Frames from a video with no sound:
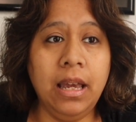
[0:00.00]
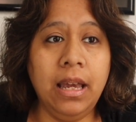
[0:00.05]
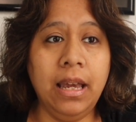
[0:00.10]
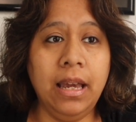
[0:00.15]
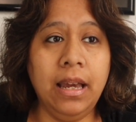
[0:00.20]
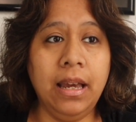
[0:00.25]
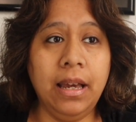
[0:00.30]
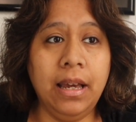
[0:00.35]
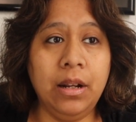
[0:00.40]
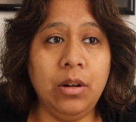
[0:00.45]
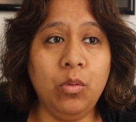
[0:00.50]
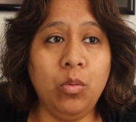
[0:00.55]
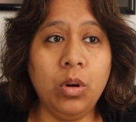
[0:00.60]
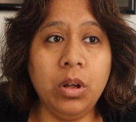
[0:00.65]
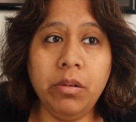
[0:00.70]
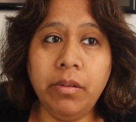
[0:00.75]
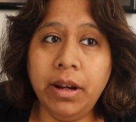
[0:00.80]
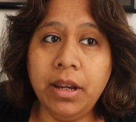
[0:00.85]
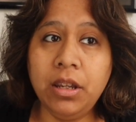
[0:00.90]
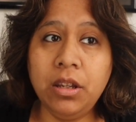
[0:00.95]
and what
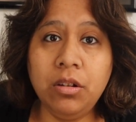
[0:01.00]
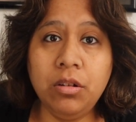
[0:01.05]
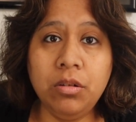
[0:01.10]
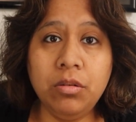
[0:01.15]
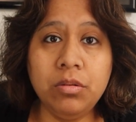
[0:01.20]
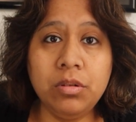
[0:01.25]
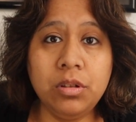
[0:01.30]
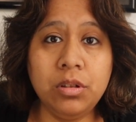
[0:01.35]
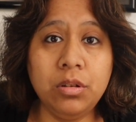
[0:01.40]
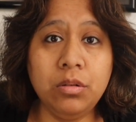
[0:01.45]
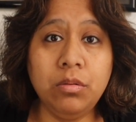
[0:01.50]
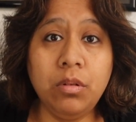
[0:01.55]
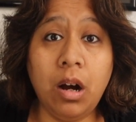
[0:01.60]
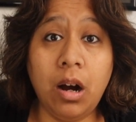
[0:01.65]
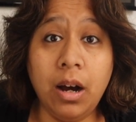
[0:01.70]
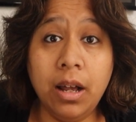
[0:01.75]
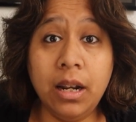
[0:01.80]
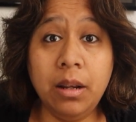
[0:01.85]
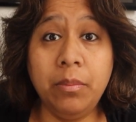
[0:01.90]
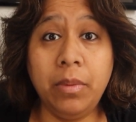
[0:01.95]
do I use to
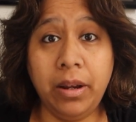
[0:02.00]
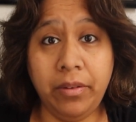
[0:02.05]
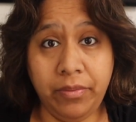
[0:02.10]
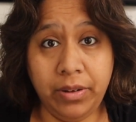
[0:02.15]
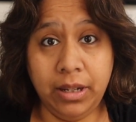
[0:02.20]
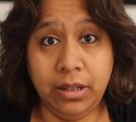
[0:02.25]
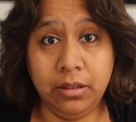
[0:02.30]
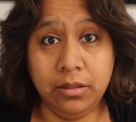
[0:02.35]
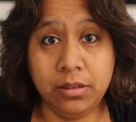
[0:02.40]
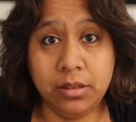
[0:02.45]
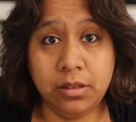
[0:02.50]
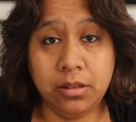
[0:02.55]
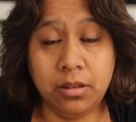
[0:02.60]
audit my files?